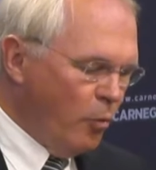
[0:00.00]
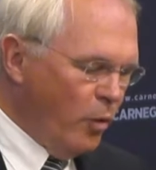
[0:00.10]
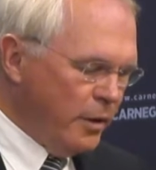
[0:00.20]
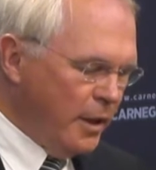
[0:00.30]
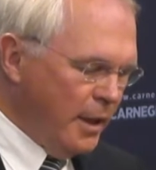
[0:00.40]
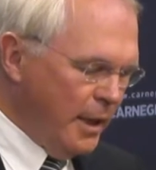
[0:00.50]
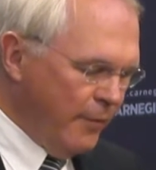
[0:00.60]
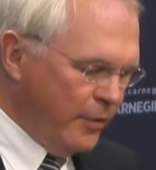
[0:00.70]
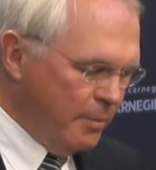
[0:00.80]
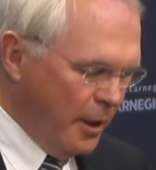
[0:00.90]
What they
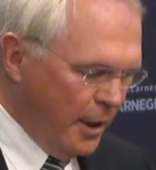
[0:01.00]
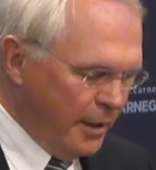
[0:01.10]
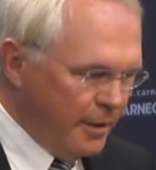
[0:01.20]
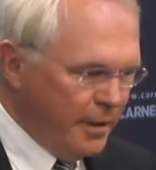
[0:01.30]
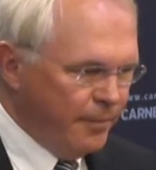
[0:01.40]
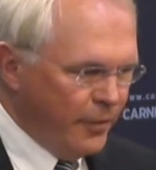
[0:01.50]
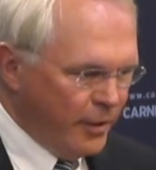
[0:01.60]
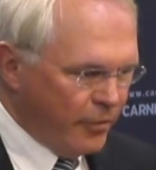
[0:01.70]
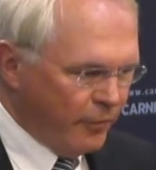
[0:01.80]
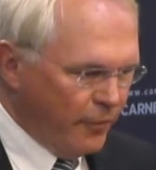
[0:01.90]
have in mind
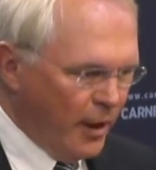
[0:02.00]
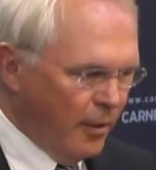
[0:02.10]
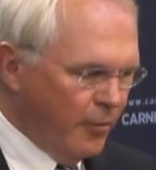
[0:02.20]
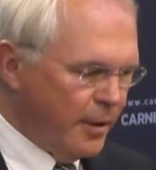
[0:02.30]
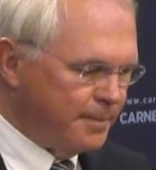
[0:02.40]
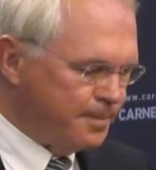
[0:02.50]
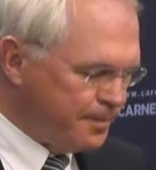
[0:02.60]
is the following.